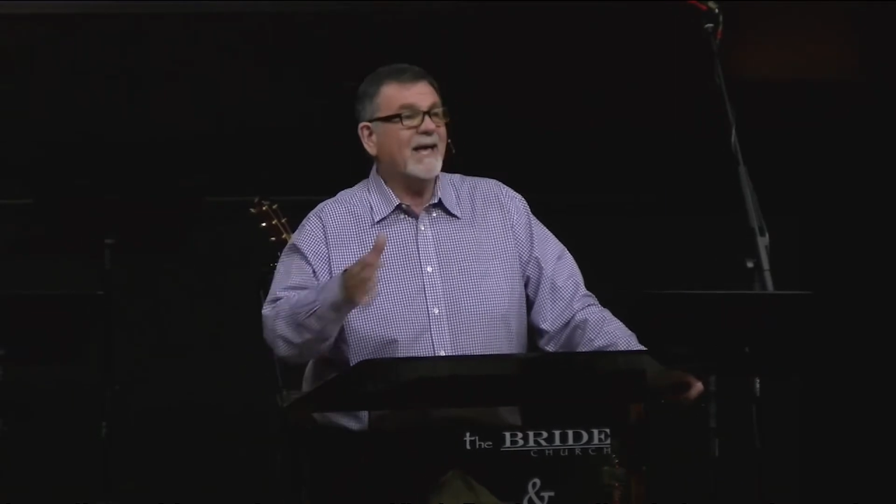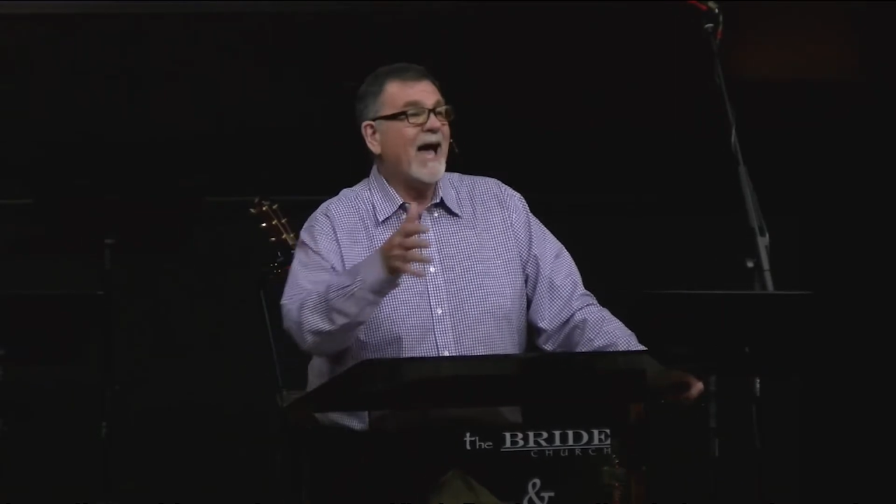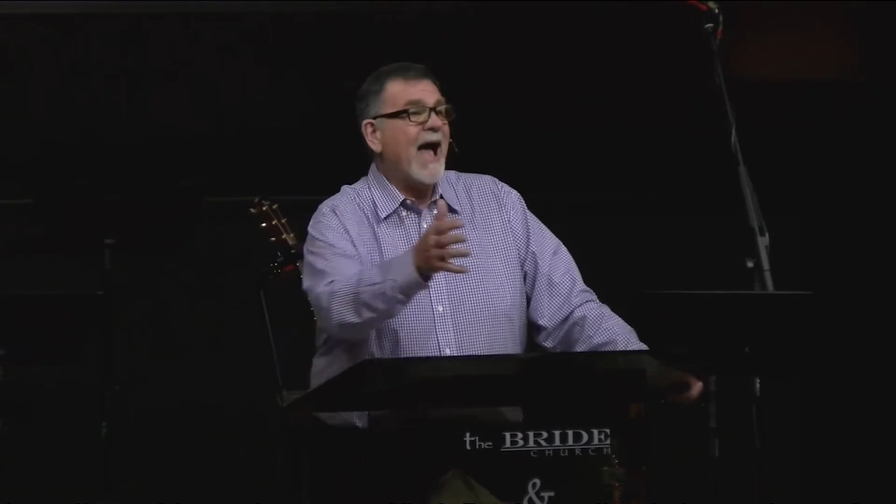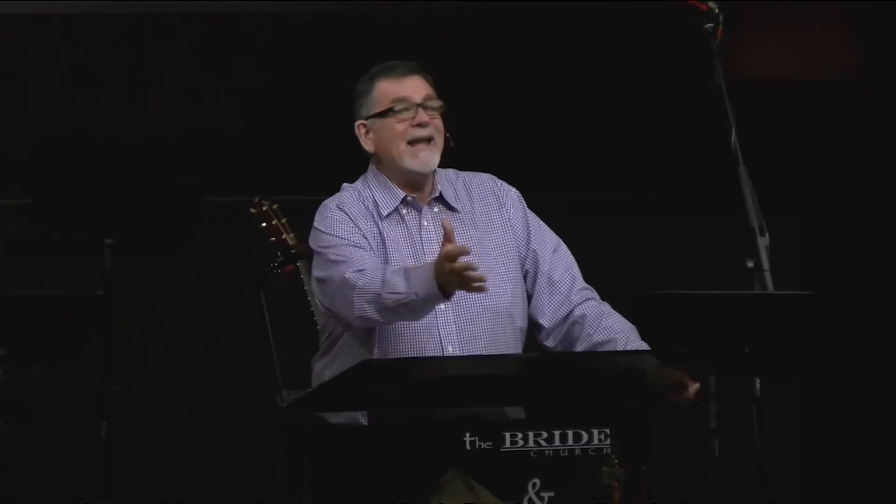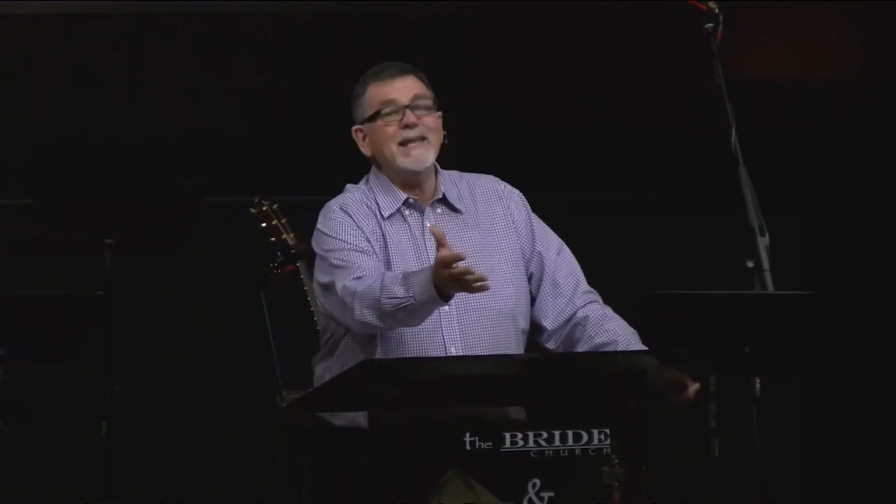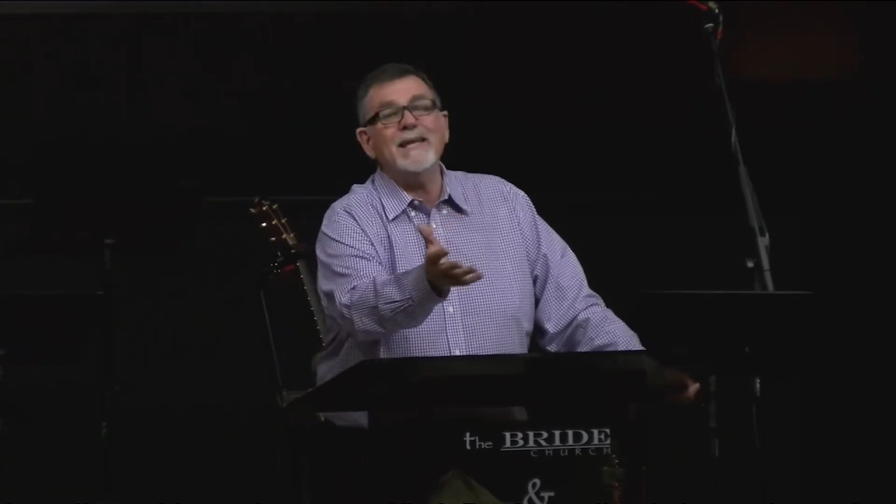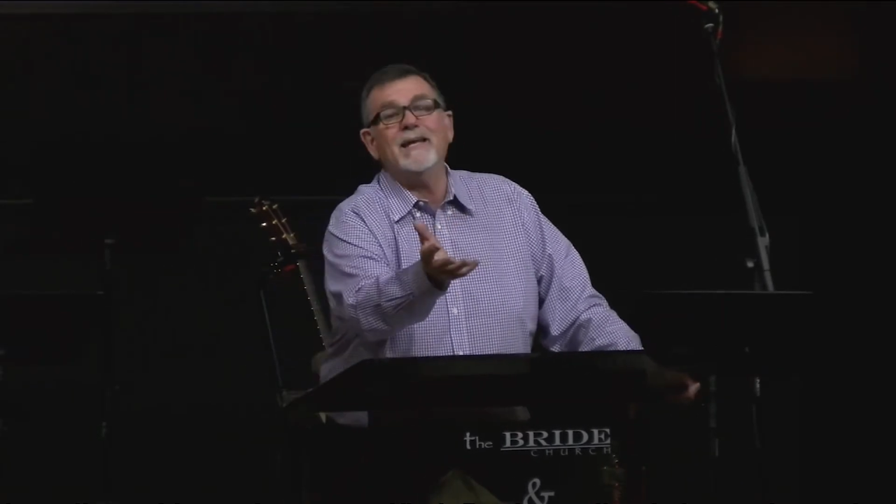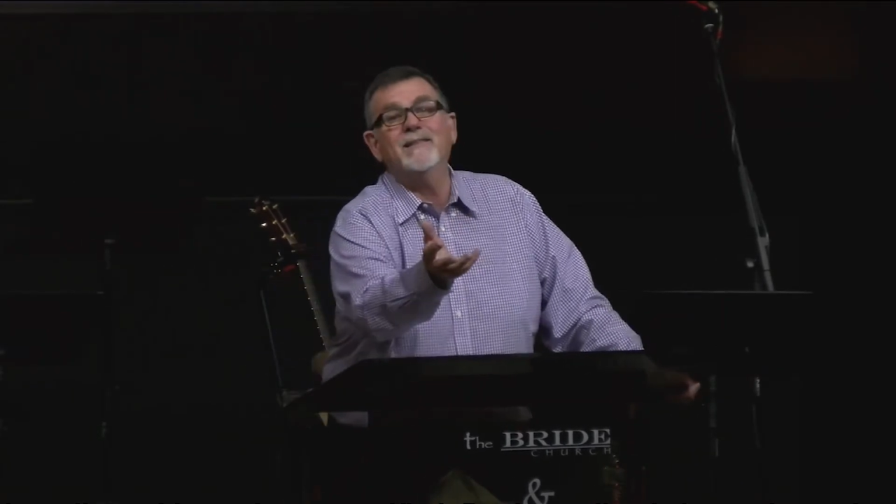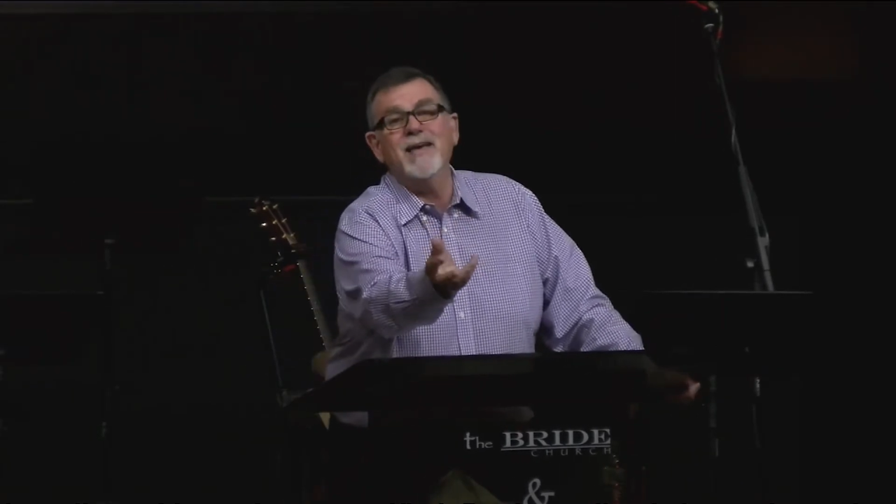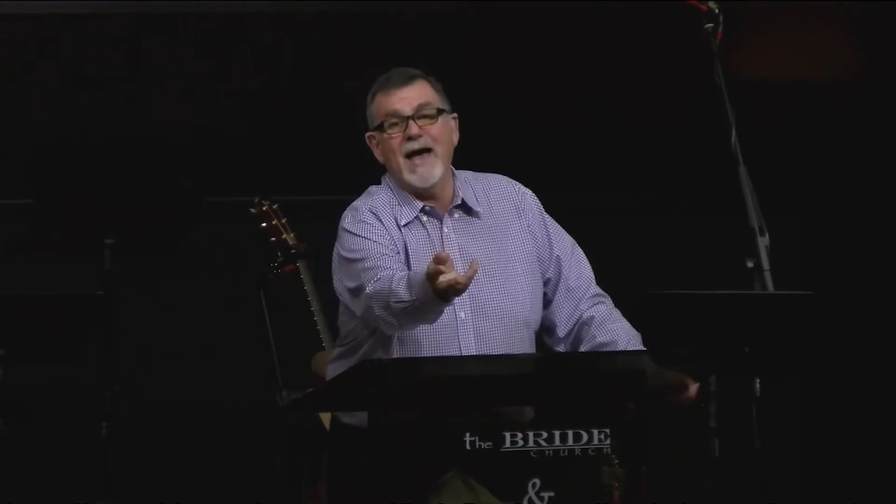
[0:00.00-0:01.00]
I
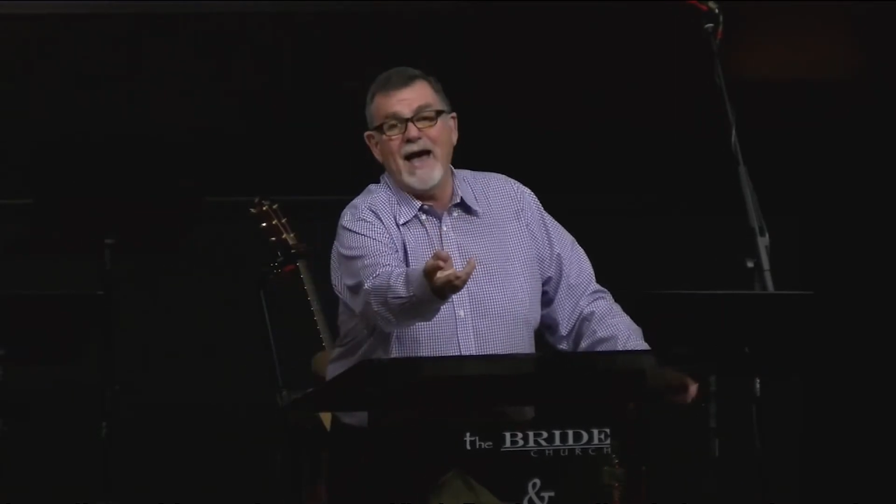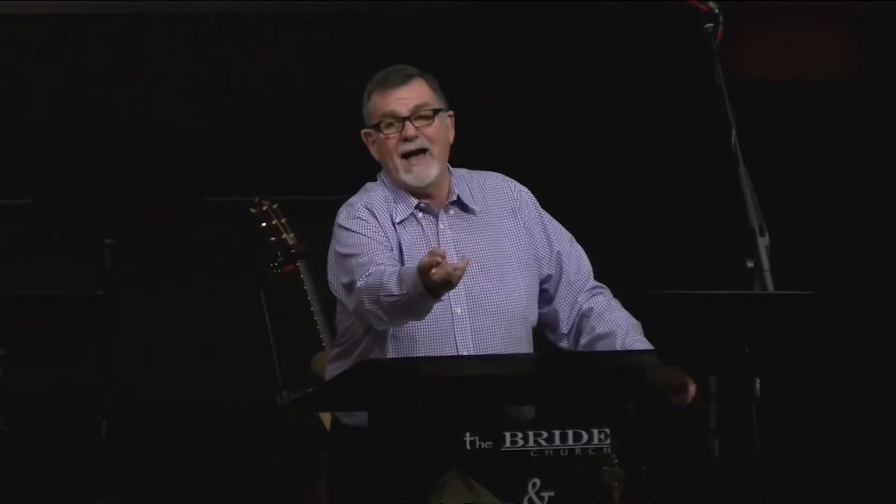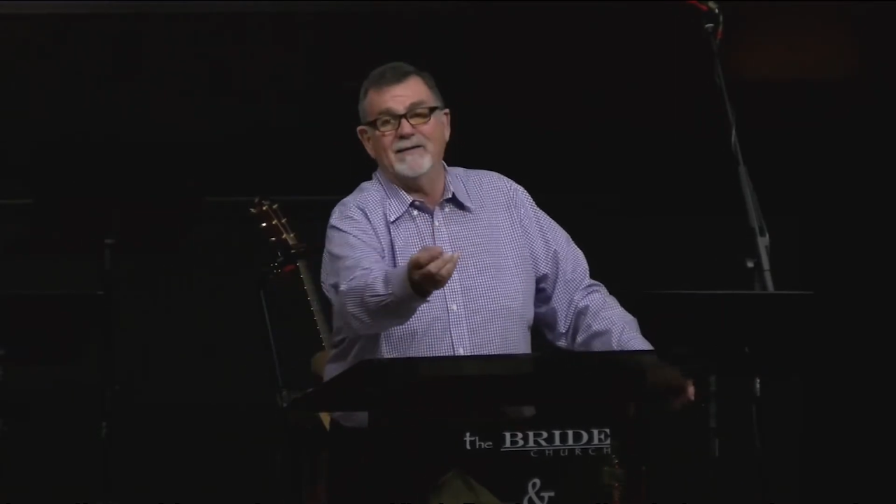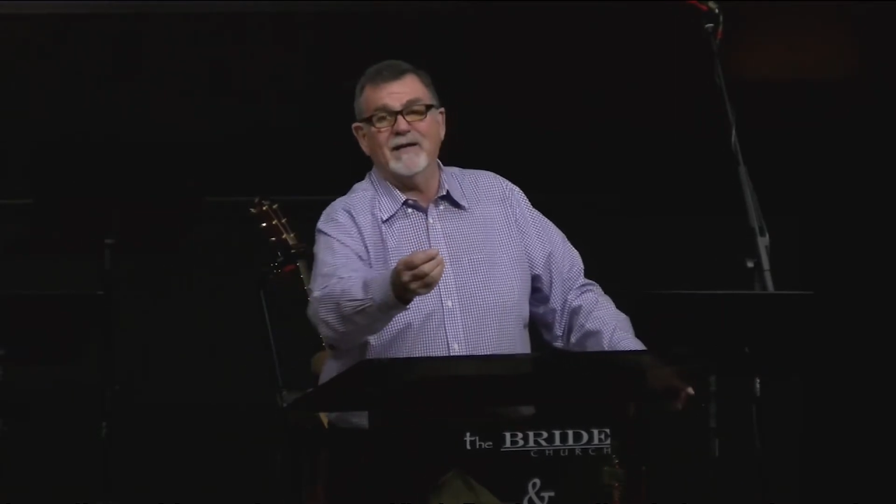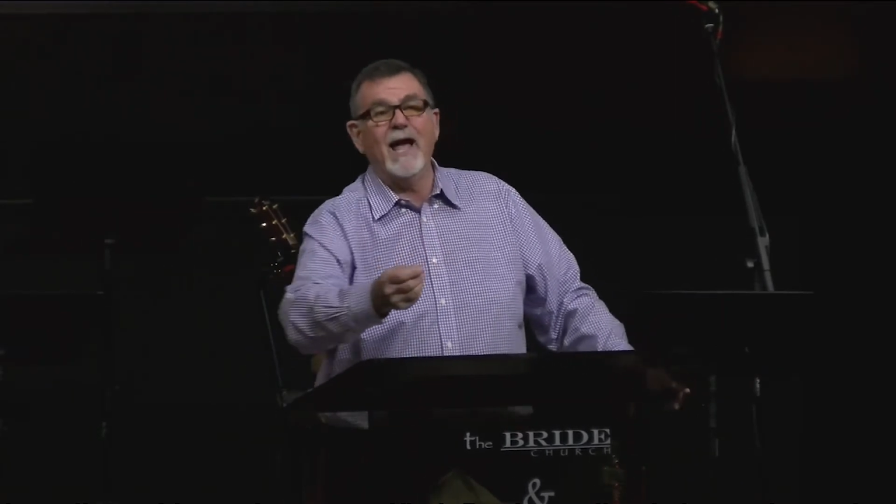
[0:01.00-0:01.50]
need that.